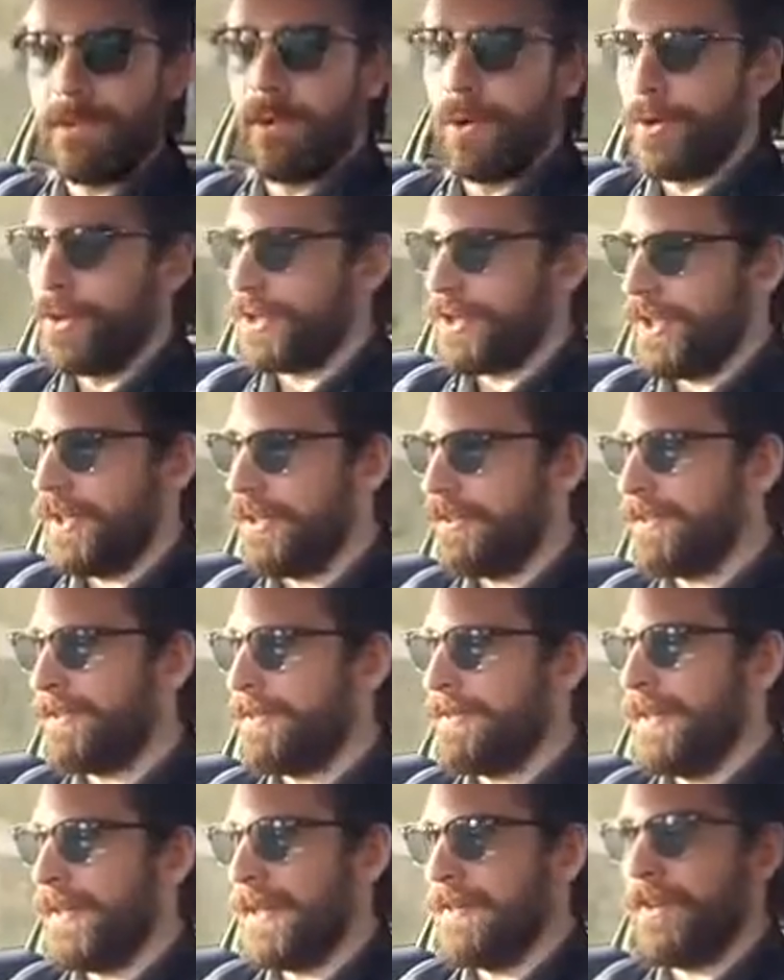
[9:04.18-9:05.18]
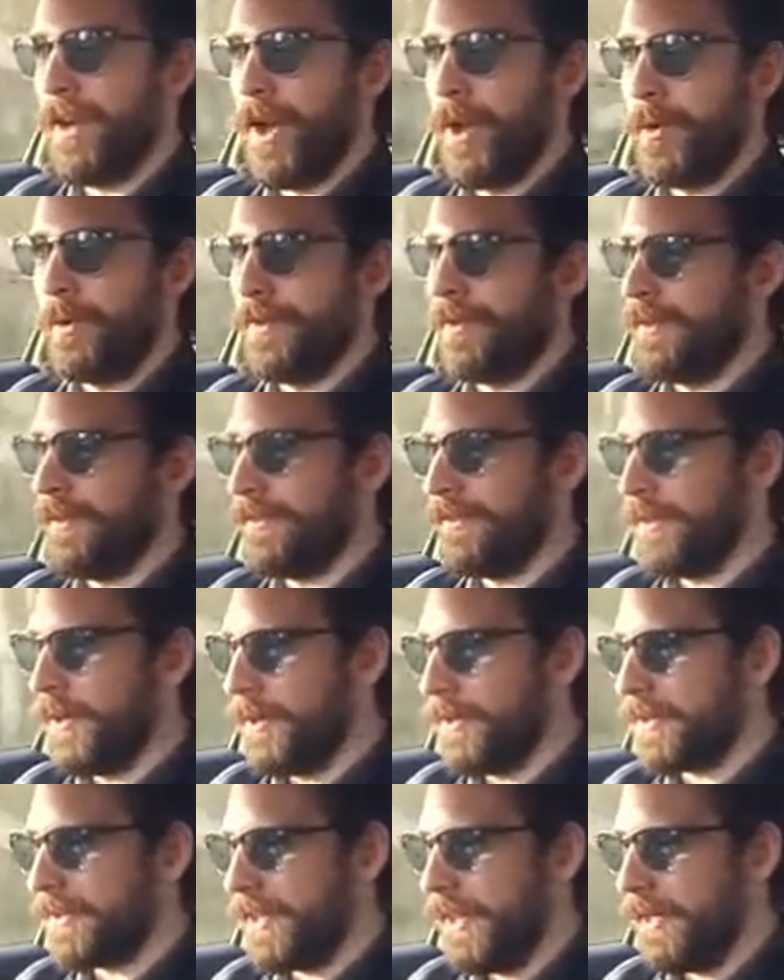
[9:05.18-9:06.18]
Porsche that I've owned and so
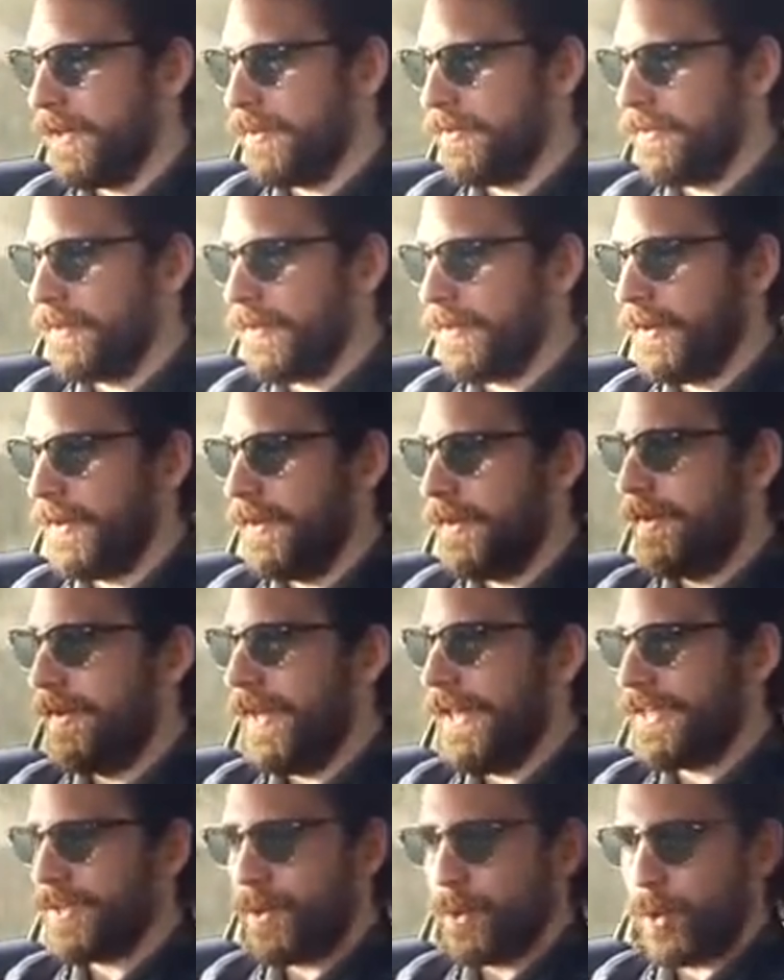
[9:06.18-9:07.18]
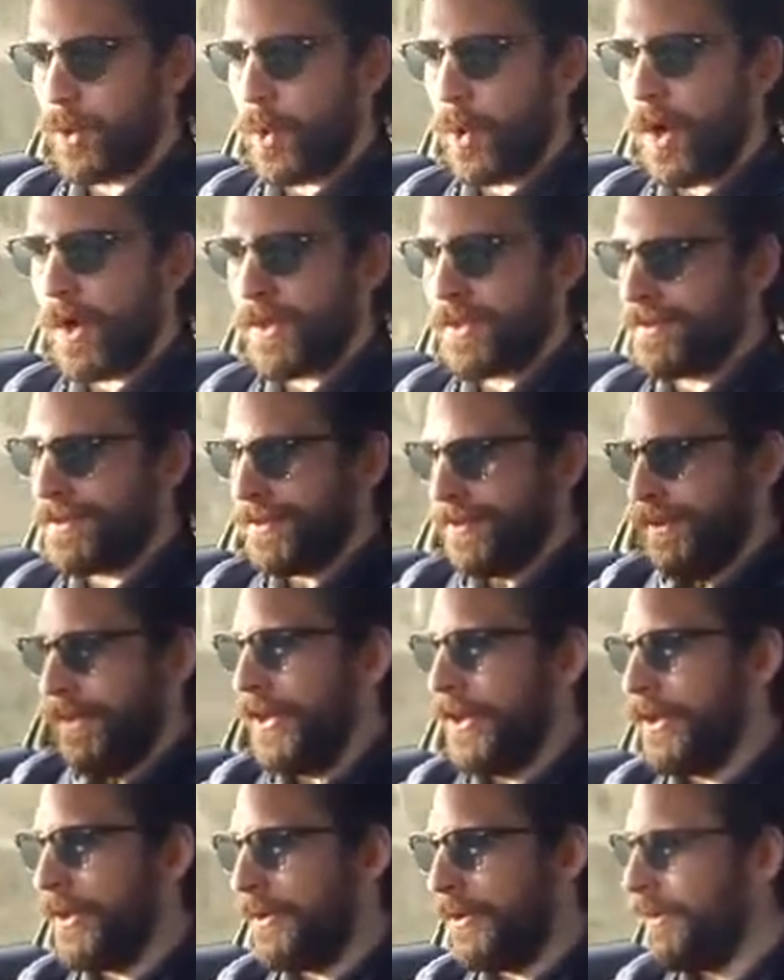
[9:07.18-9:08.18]
it's kind of, it's all quite
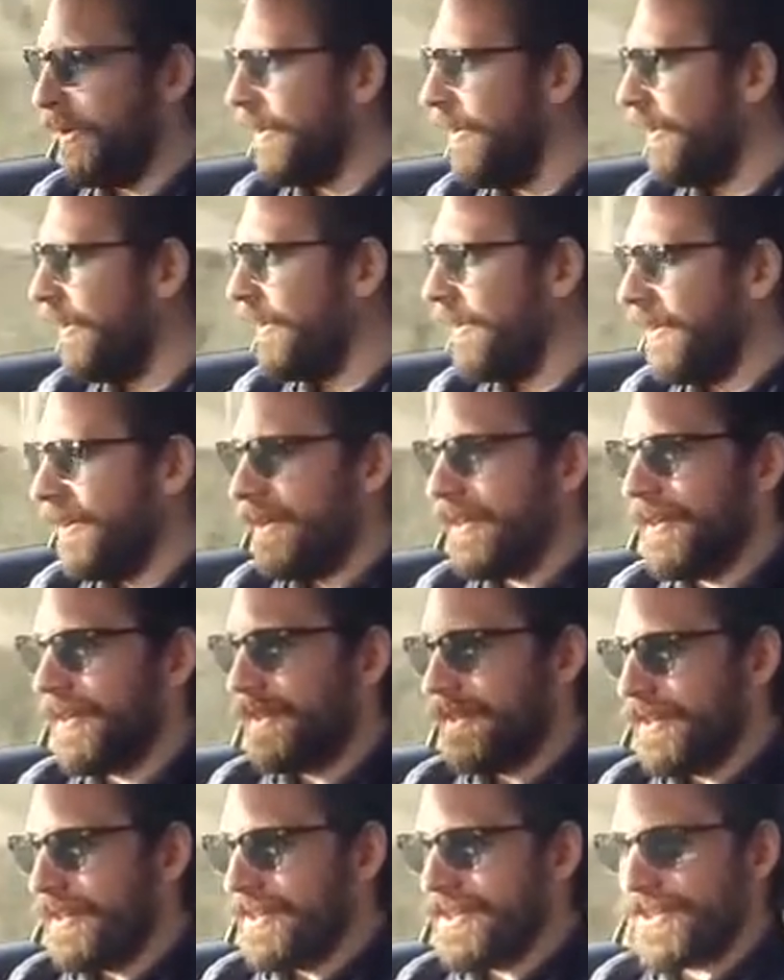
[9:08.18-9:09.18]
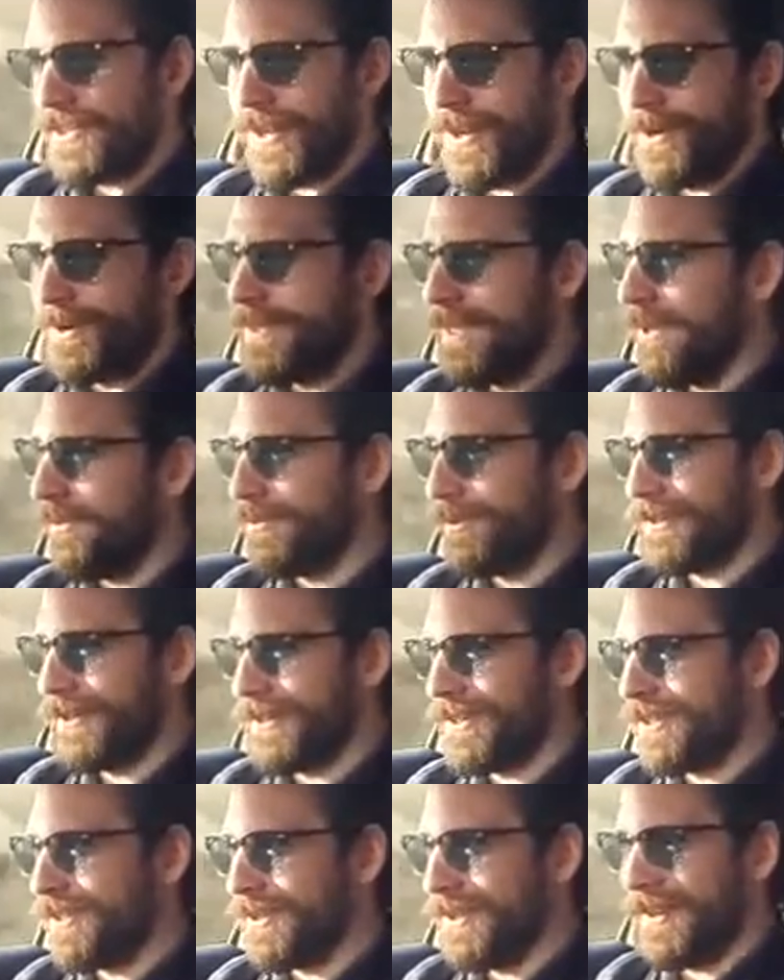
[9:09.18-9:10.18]
new, so
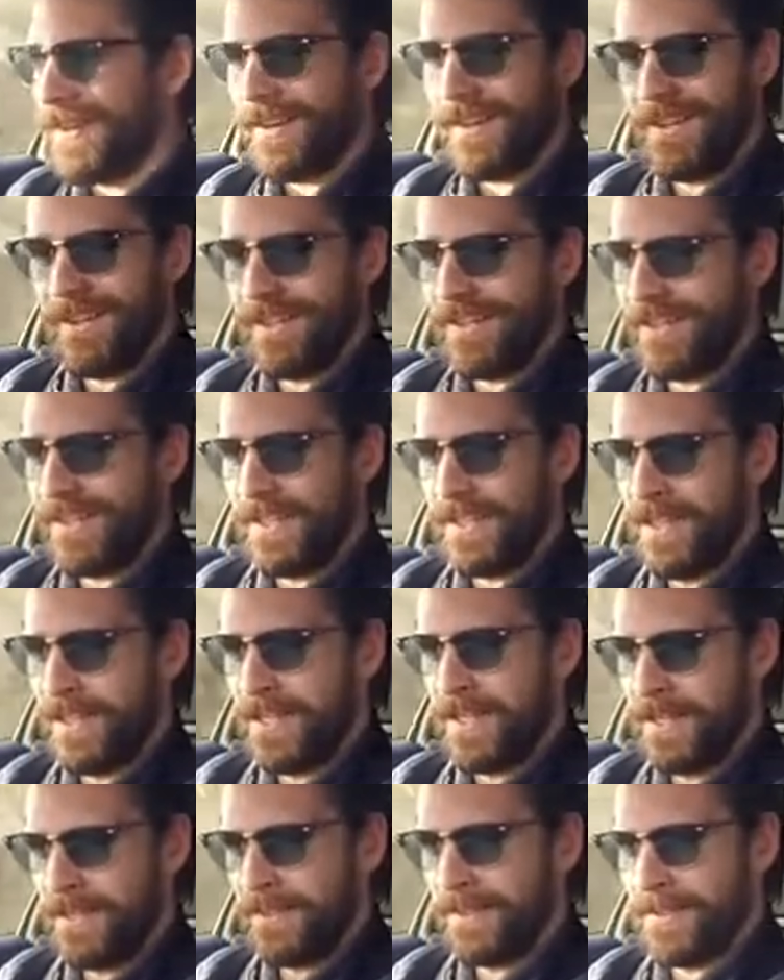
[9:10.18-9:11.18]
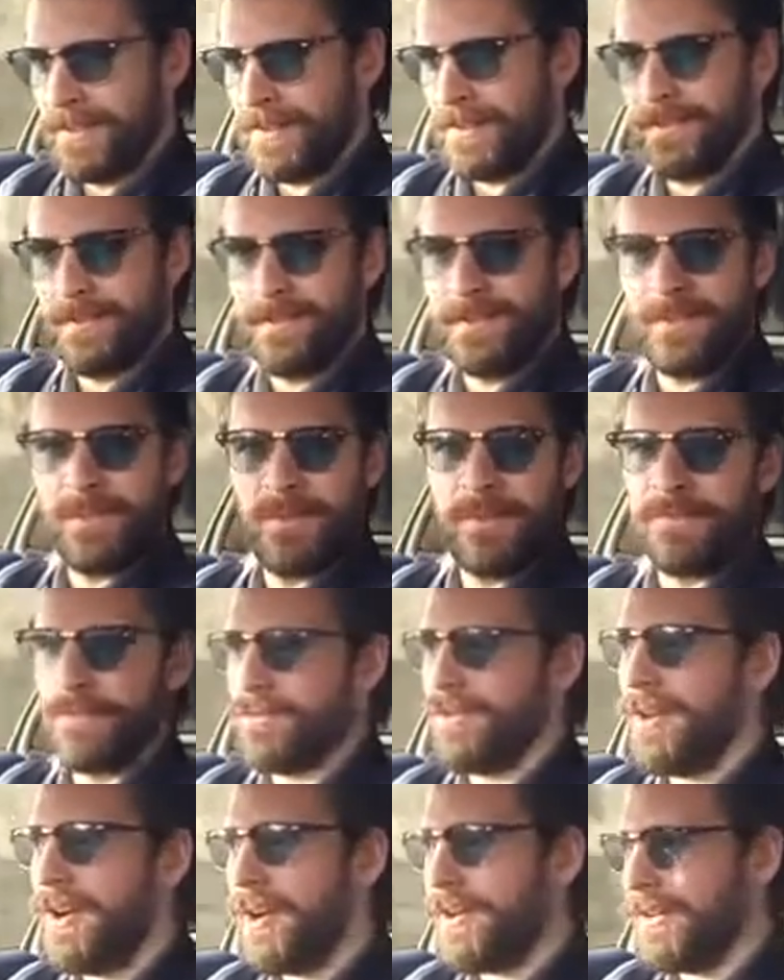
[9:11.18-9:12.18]
different to a, uh, to a
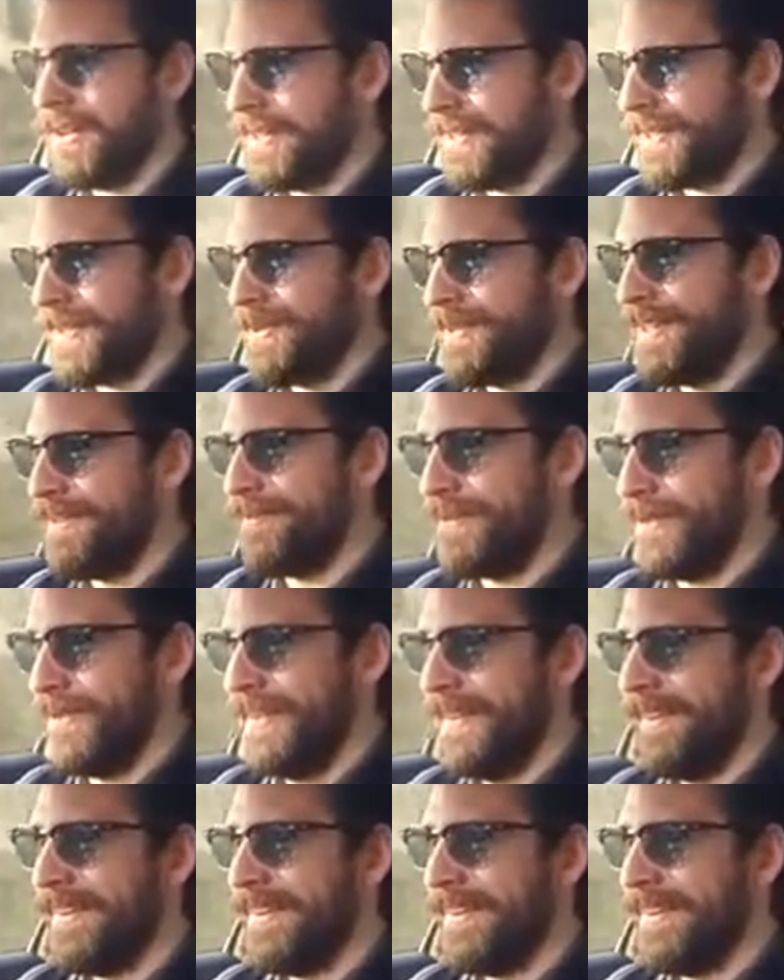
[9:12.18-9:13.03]
Ferrari, it's so different.